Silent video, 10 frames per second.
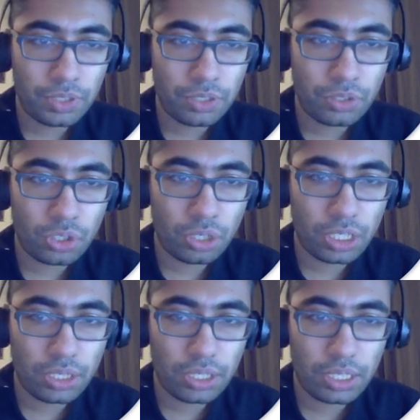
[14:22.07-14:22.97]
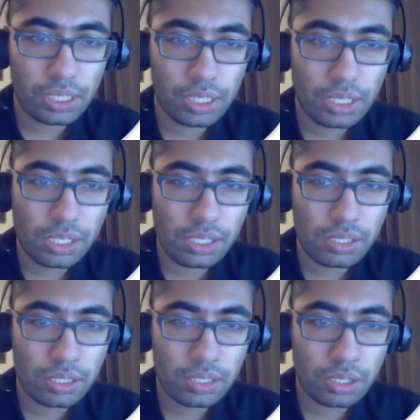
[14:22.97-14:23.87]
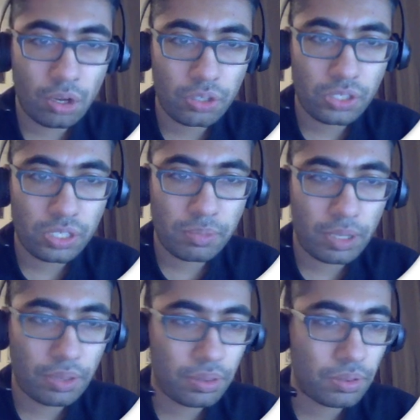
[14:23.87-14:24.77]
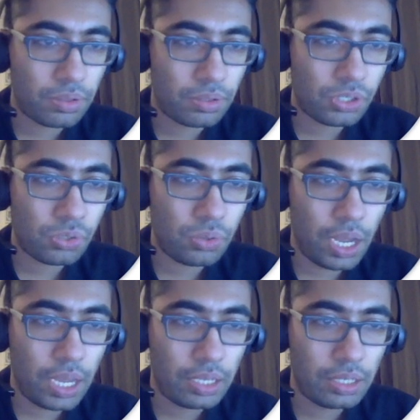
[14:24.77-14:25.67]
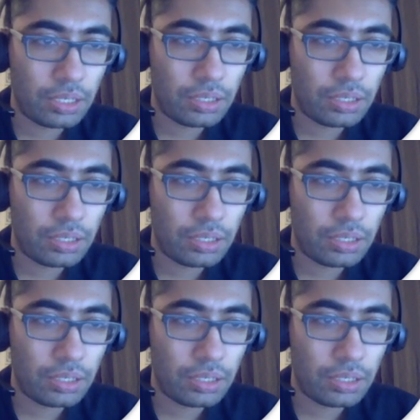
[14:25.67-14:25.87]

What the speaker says: Johnny, the COGS this month looks too high.